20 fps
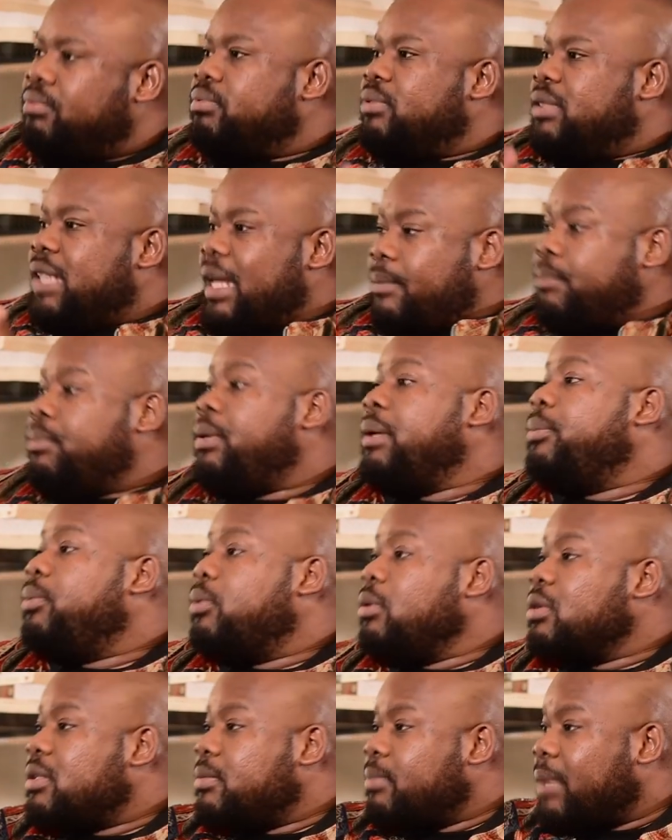some
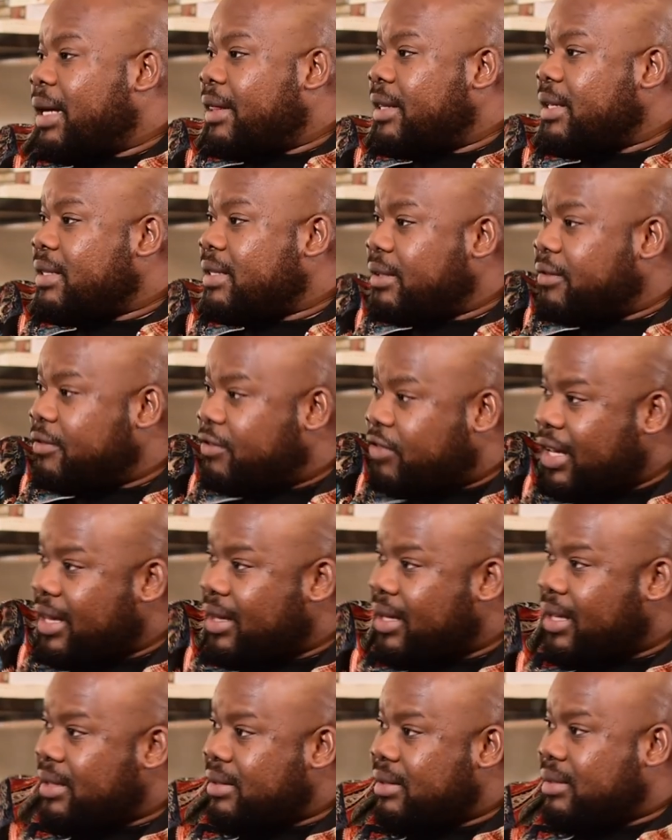people's mothers and
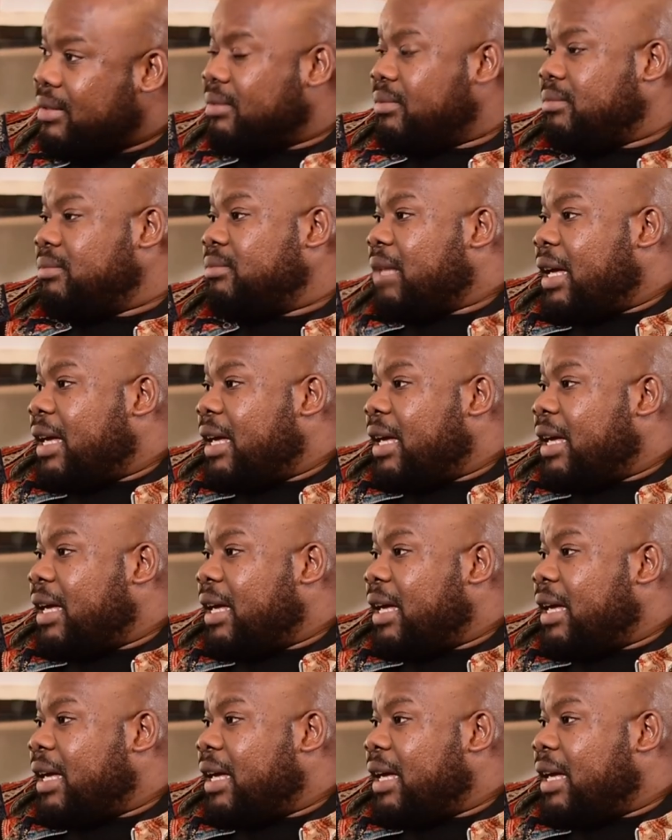fathers